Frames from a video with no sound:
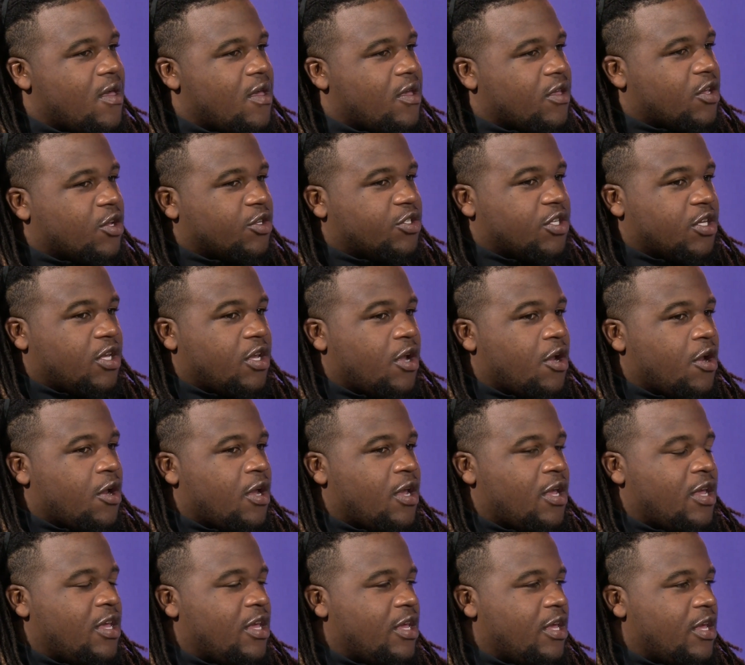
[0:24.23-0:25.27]
Coach
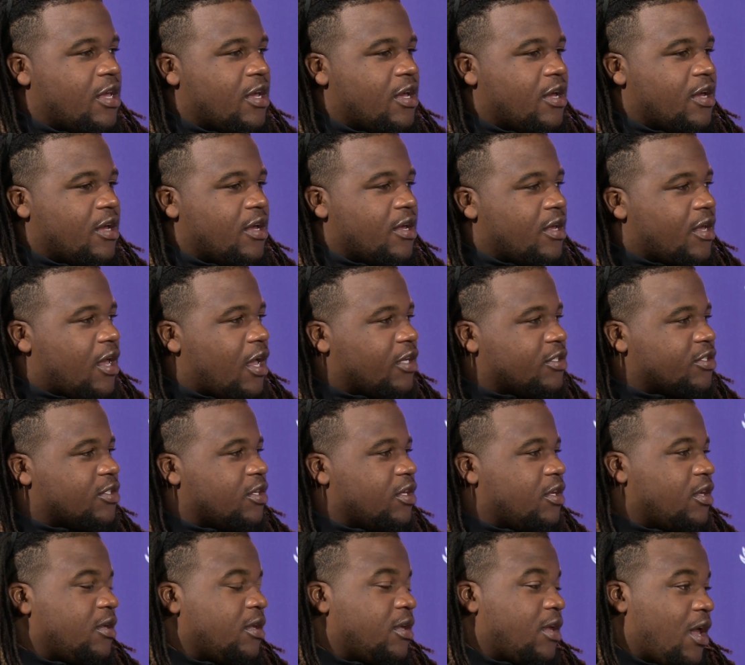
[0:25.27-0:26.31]
Gary, he
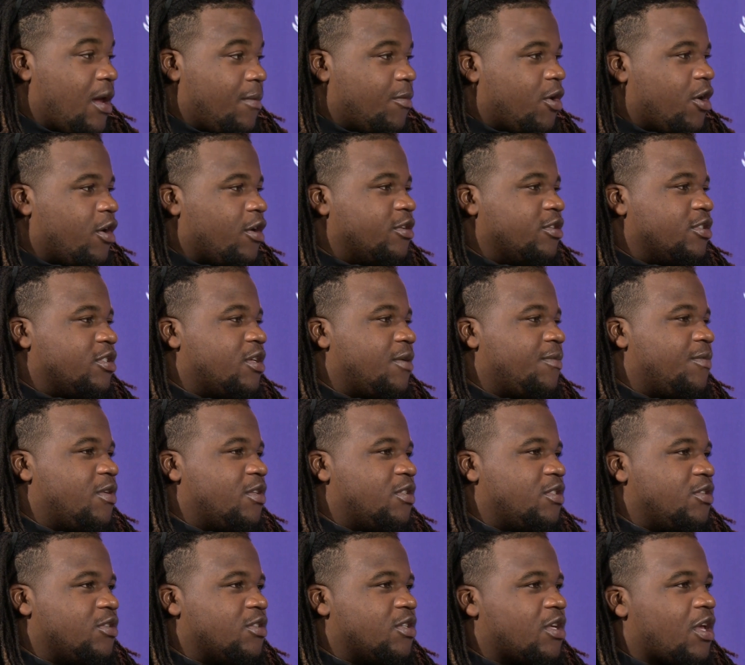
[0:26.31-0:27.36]
actually came to Harden
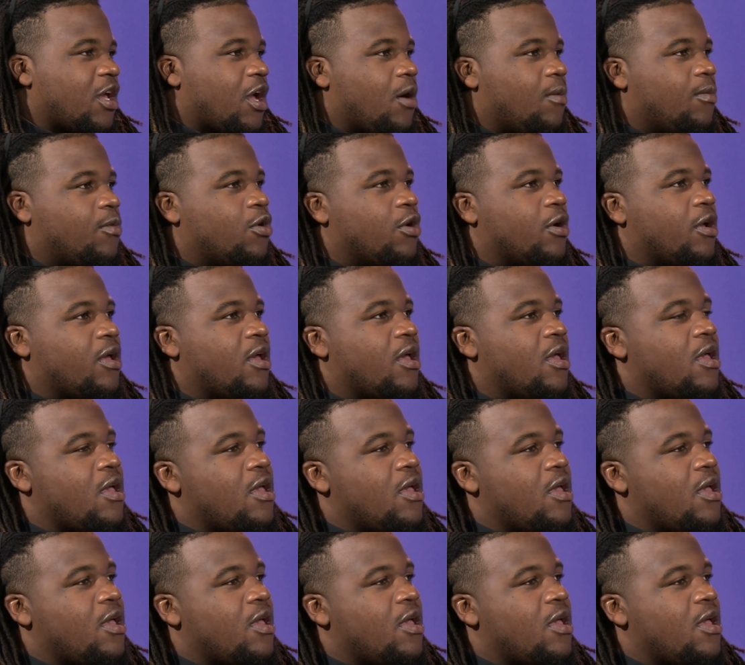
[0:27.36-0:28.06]
Simmons. He was a Cowboy.